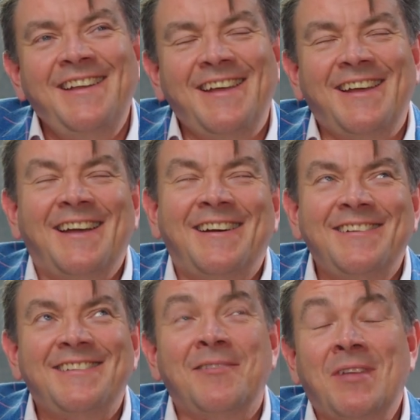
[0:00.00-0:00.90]
Yeah.
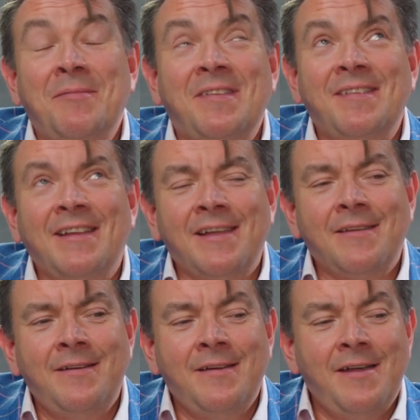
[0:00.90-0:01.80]
Sometimes it's like
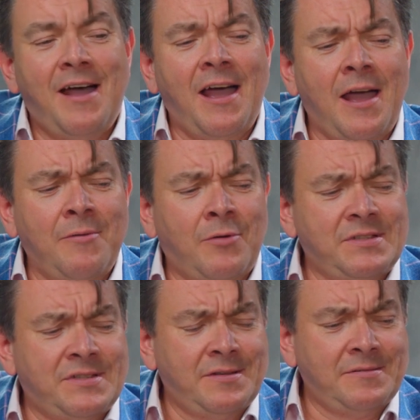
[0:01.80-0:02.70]
I
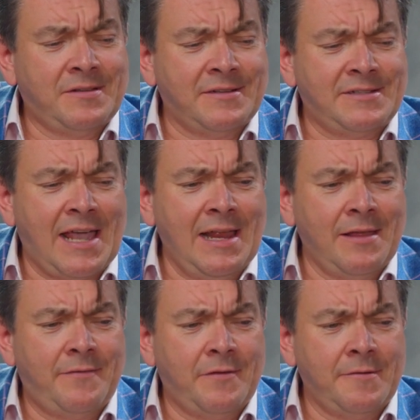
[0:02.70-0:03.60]
watched the
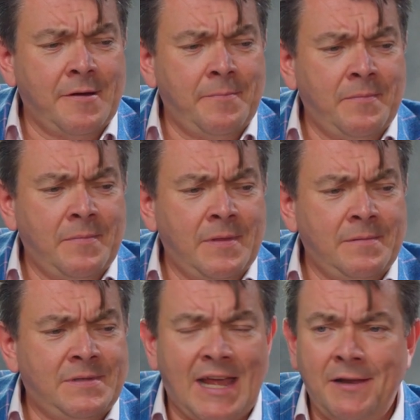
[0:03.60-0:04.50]
trailer for
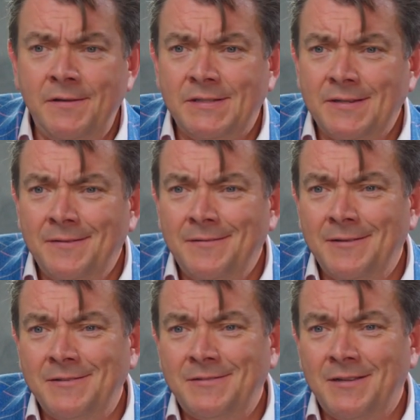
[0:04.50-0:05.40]
Tenant,
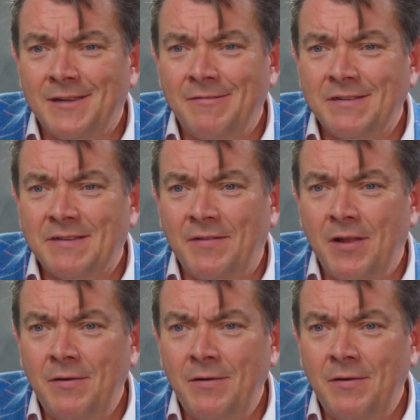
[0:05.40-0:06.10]
the Christopher Nolan.